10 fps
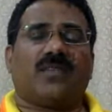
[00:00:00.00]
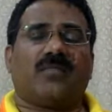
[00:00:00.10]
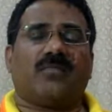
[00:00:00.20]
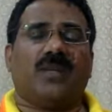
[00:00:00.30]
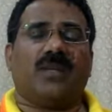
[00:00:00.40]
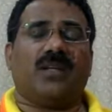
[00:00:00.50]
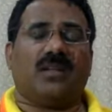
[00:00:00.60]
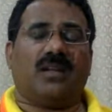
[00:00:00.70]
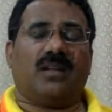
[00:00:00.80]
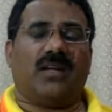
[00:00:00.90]

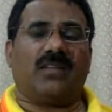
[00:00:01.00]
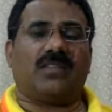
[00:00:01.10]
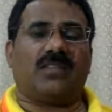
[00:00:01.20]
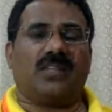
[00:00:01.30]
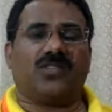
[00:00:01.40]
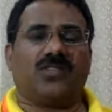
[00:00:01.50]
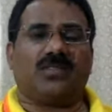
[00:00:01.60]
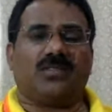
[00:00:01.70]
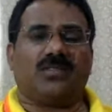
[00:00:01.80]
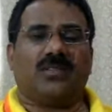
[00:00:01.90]
burial, and
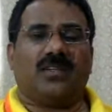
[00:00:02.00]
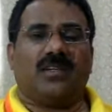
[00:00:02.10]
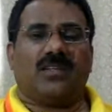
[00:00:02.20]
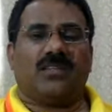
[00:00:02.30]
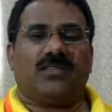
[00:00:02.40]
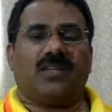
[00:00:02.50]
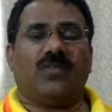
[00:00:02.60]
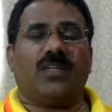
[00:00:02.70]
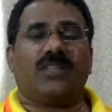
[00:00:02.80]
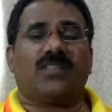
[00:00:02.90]
resurrection that
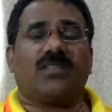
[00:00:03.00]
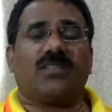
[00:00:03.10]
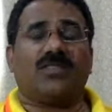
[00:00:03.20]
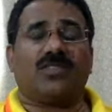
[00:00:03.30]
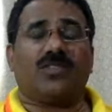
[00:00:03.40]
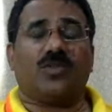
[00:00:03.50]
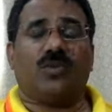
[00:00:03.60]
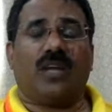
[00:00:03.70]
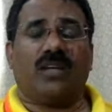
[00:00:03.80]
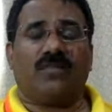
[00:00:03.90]
we receive this new
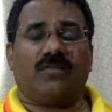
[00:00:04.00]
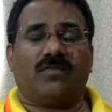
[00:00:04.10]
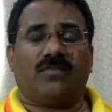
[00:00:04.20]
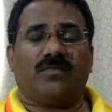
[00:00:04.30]
life.